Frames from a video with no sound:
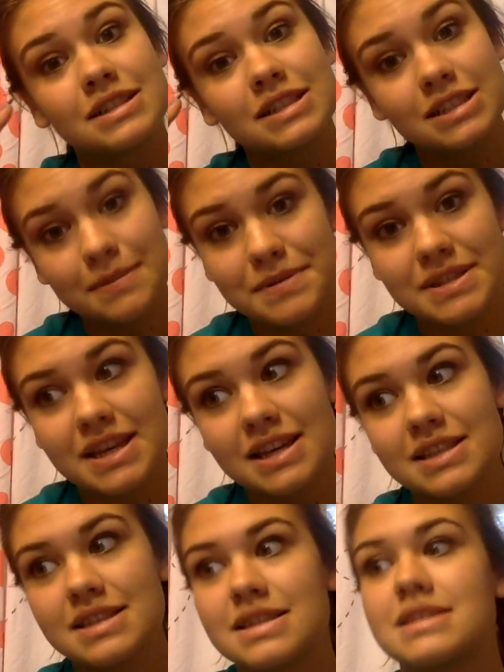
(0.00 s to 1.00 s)

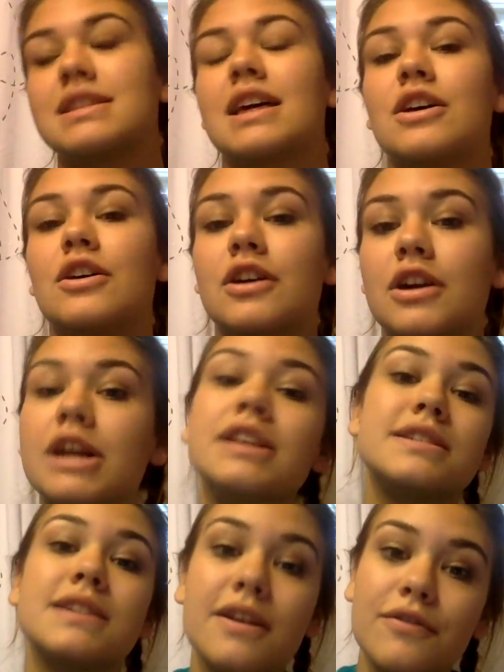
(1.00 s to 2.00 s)
Lipsticks that are in
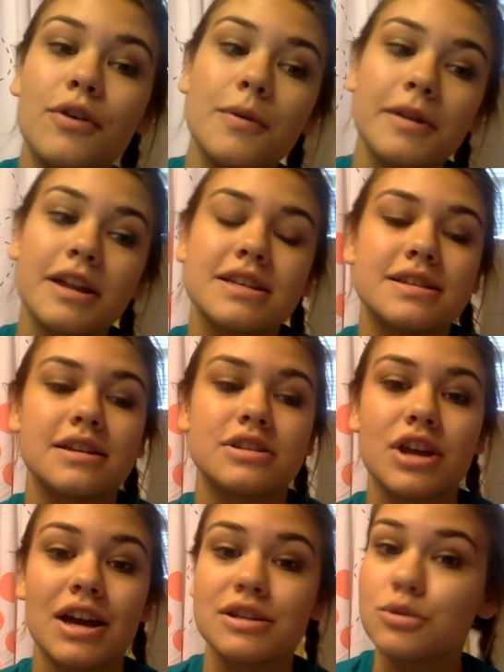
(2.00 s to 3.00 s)
stick formula,
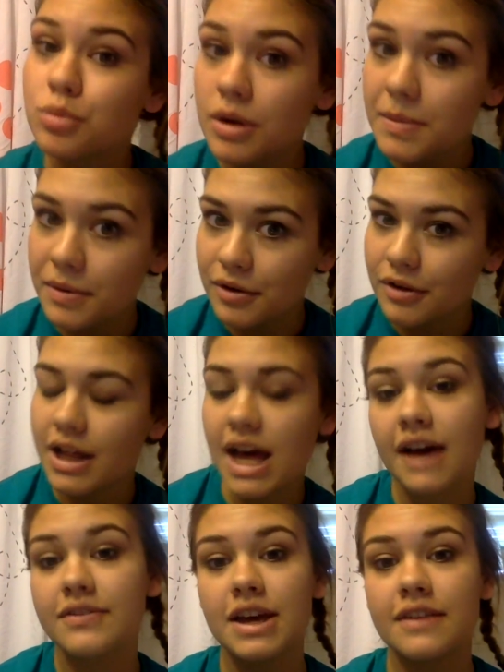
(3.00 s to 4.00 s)
such as Rimmel,
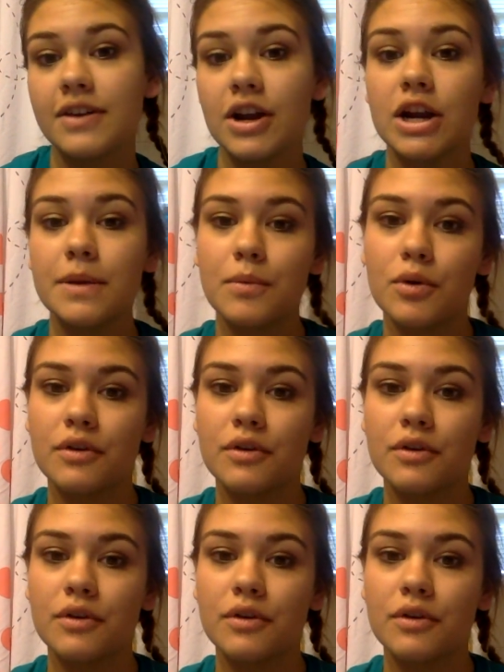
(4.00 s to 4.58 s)
have a very more